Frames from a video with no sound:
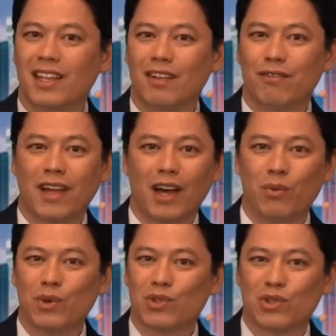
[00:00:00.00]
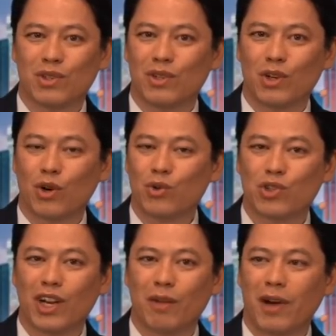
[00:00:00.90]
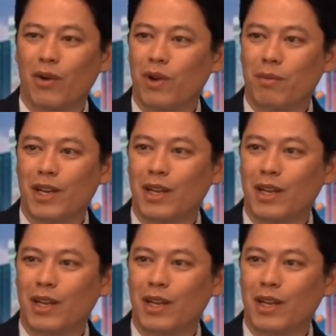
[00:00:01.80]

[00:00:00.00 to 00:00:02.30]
if that was negotiated by women,